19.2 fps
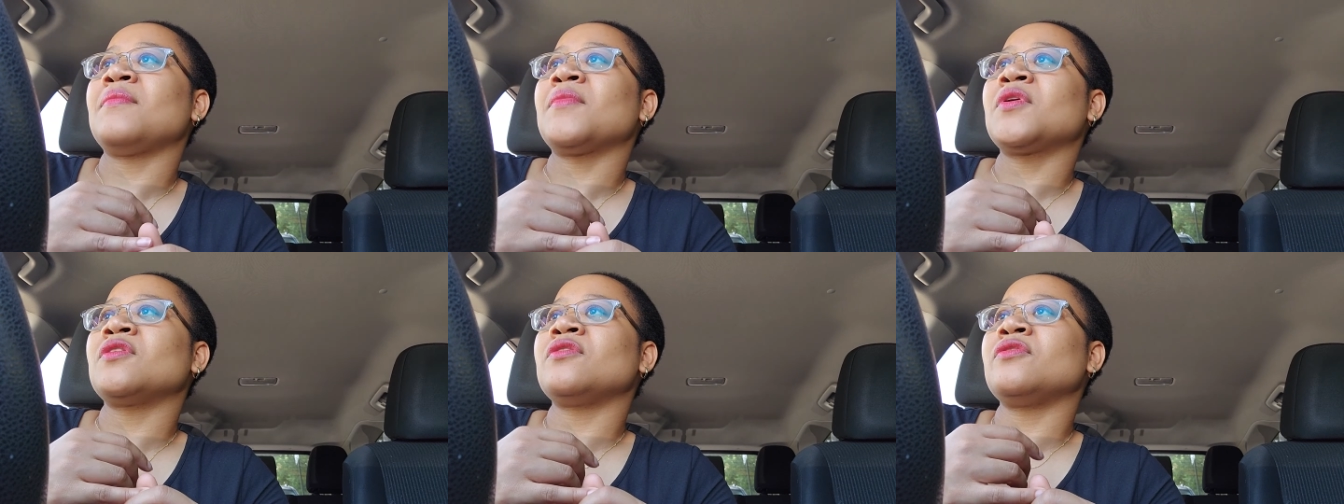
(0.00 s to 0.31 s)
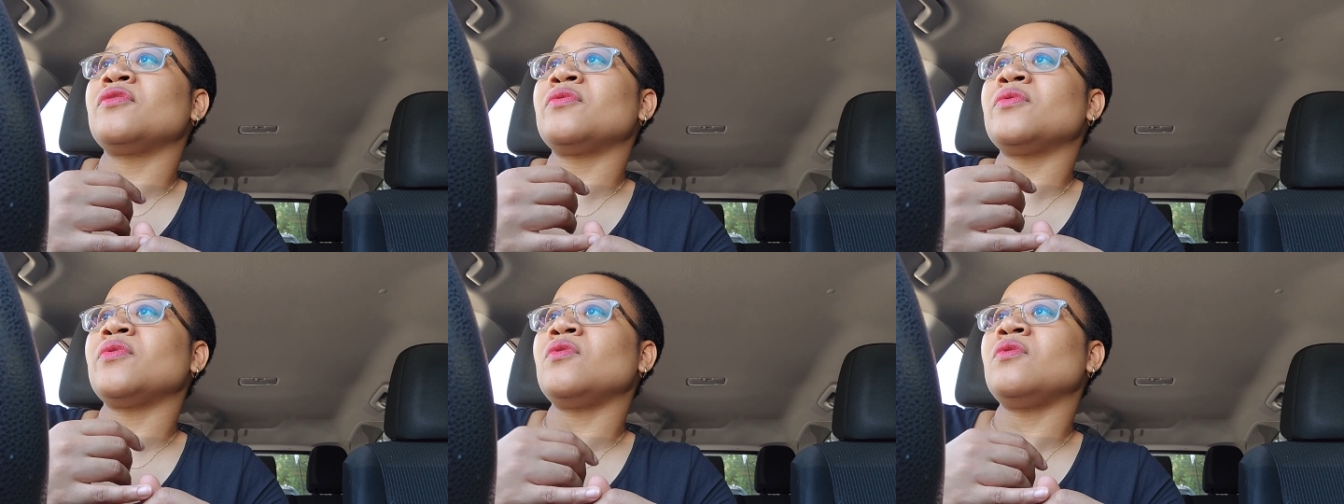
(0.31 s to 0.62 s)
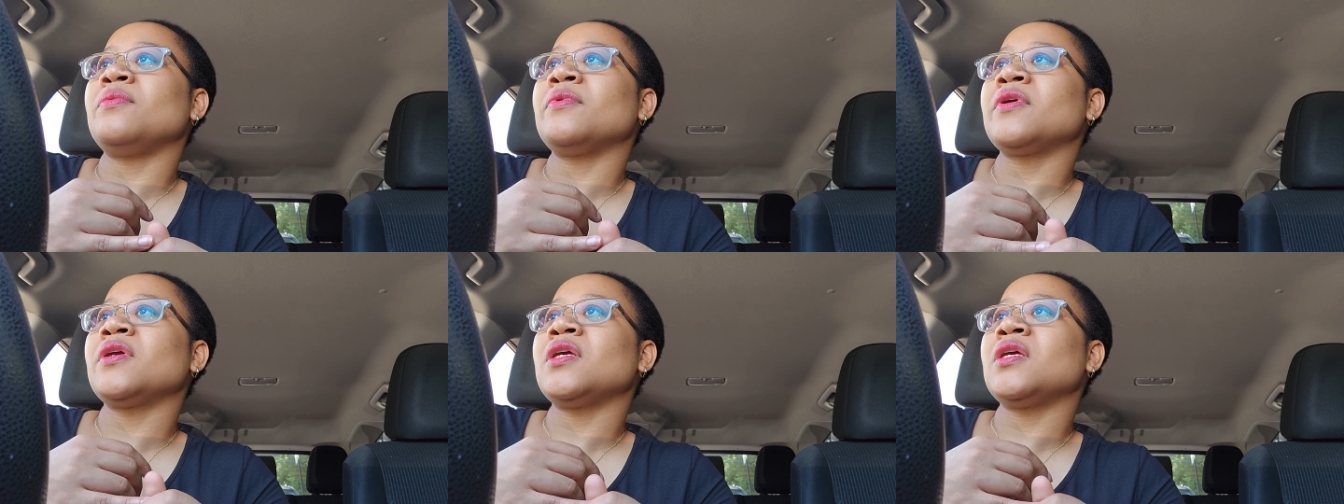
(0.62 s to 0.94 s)
I'm gonna do
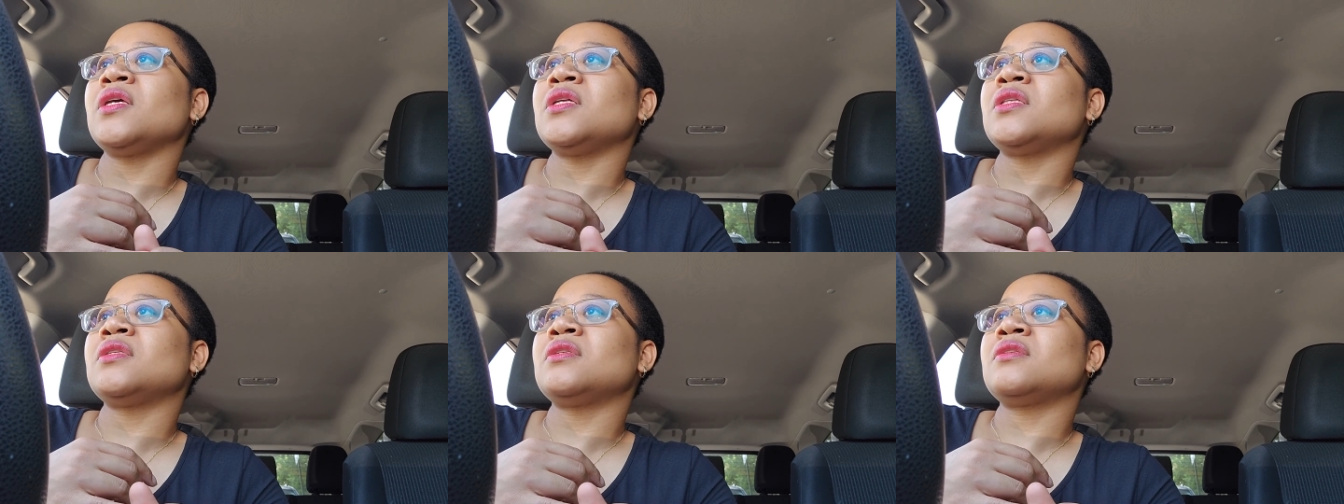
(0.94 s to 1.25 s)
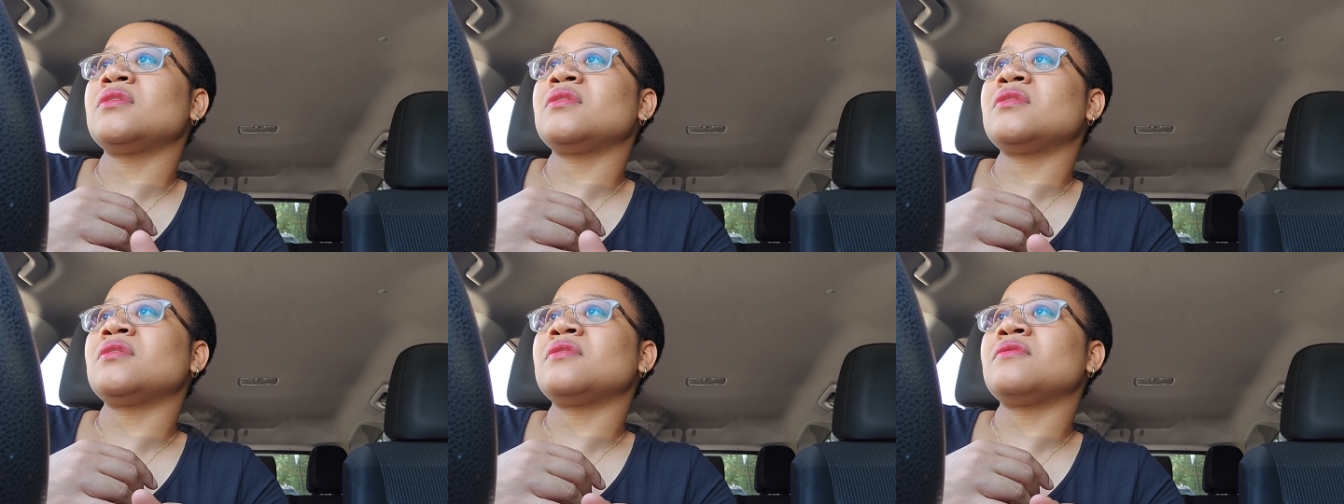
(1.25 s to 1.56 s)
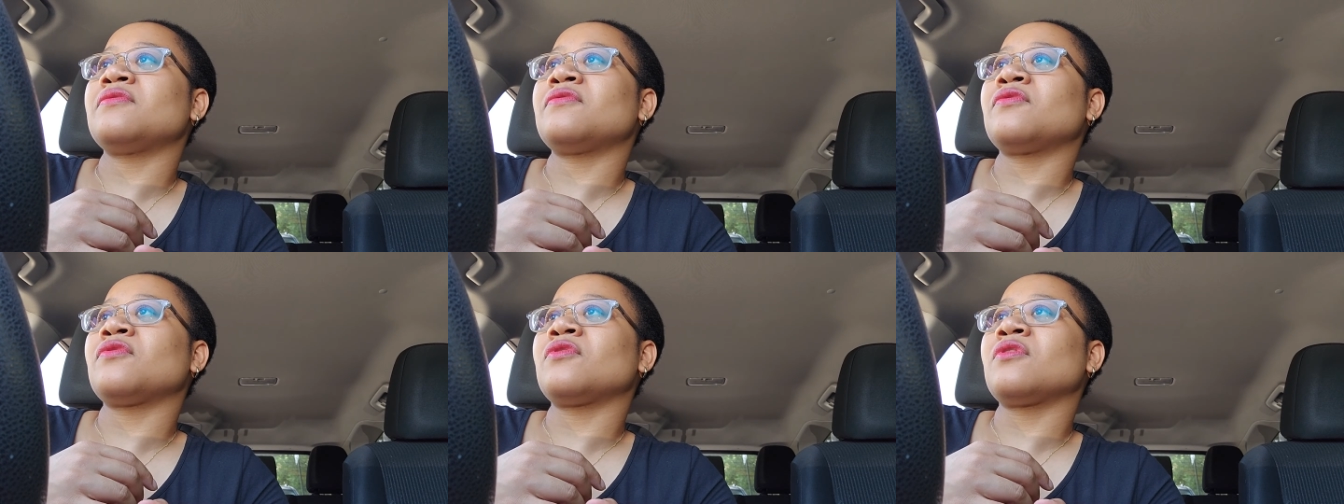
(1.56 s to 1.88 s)
Uber Eats
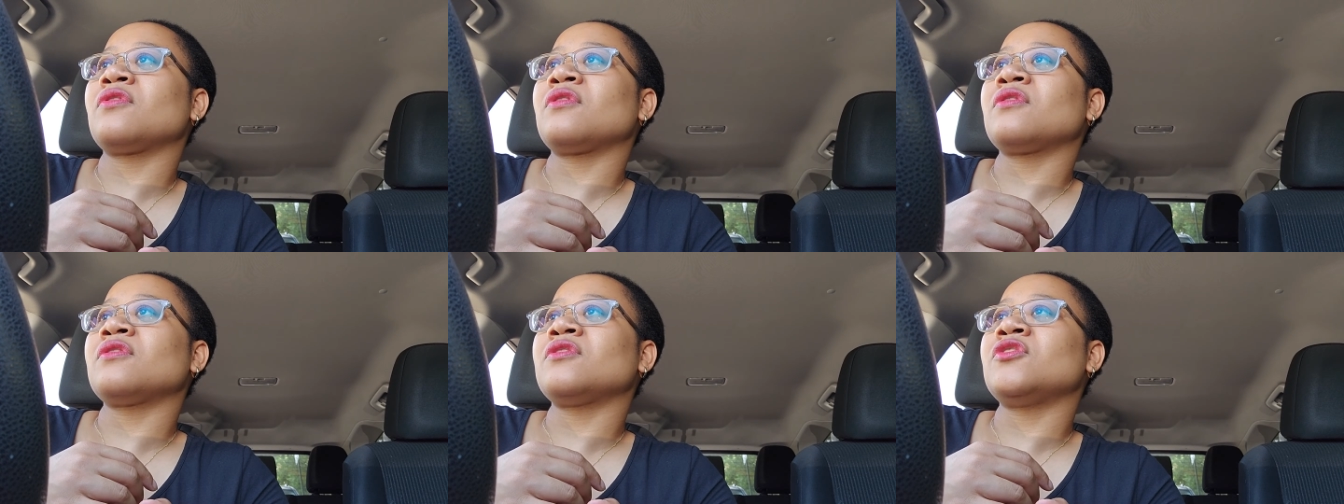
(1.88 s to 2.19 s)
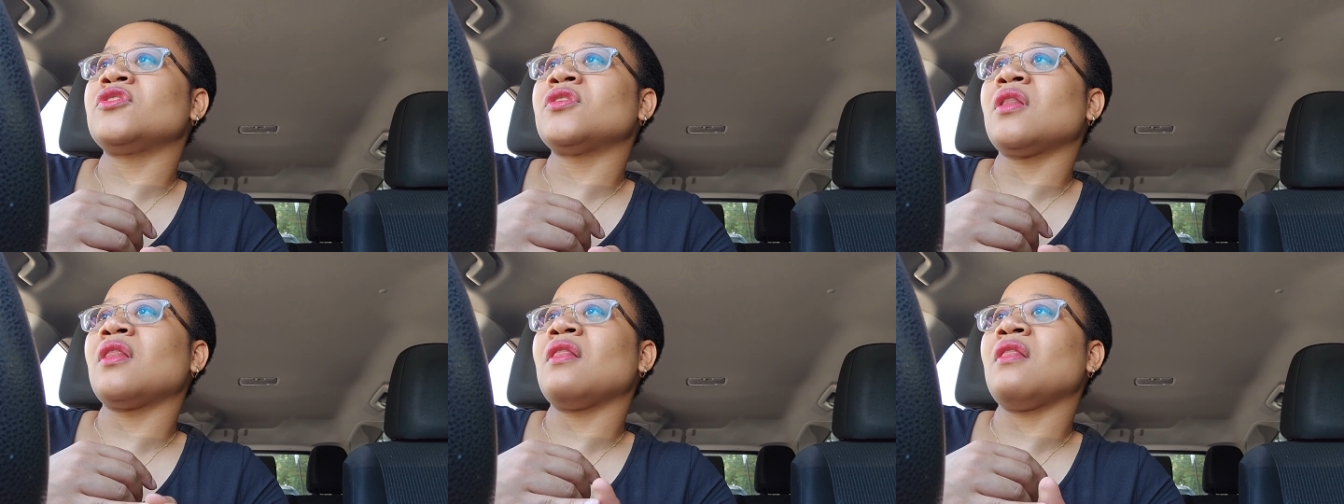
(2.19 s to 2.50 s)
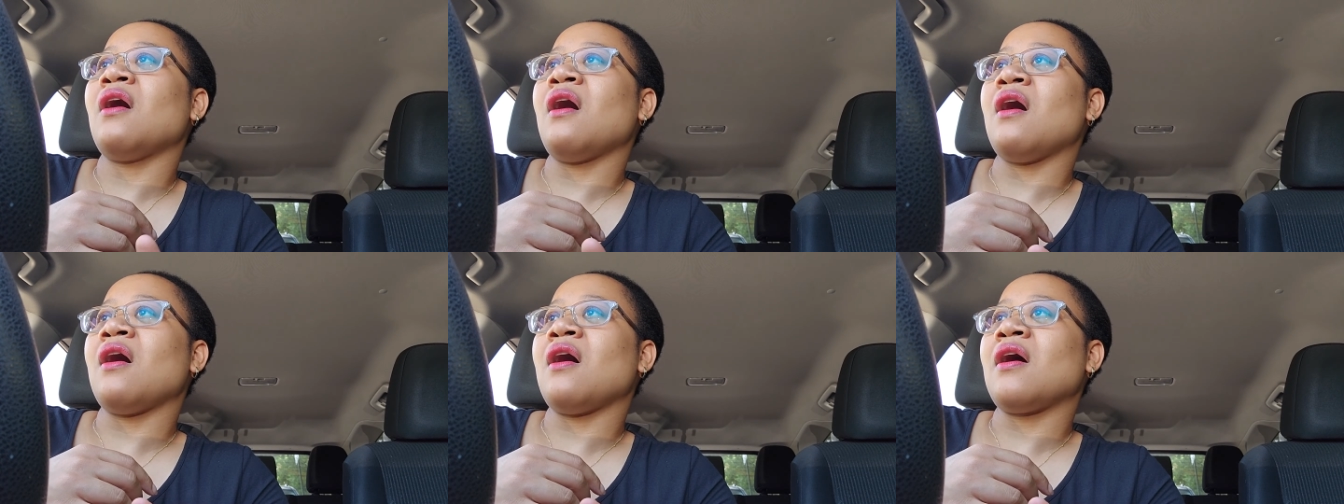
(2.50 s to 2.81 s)
for
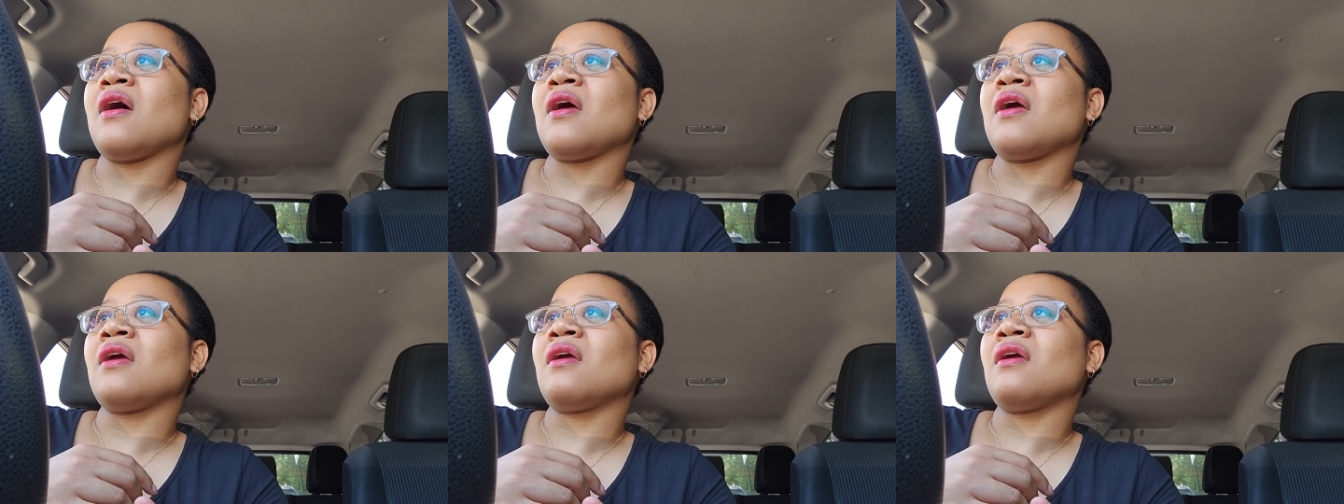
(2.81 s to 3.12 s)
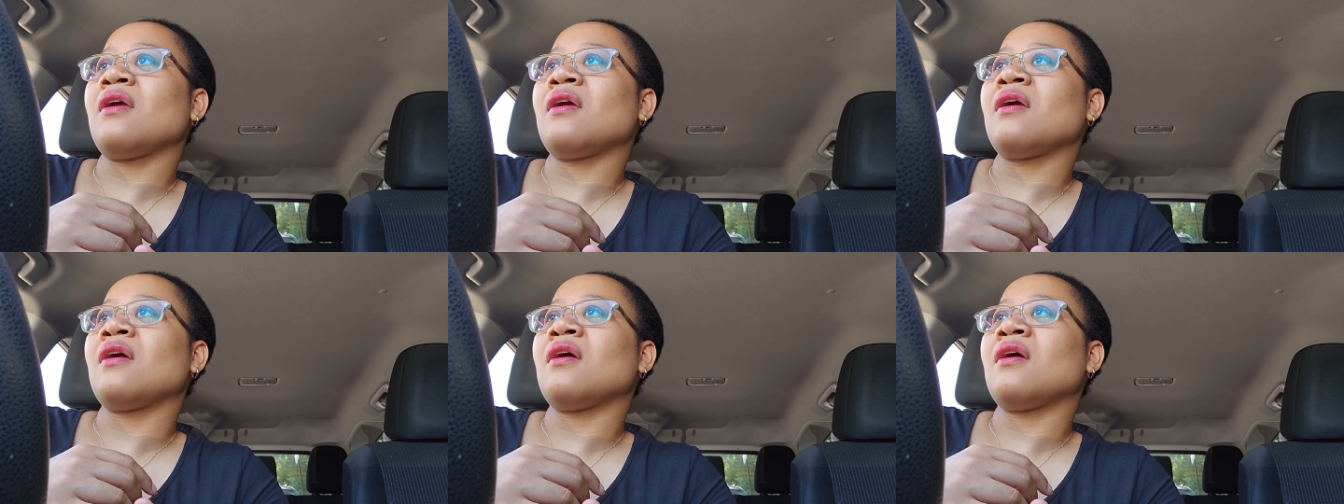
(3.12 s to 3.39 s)
July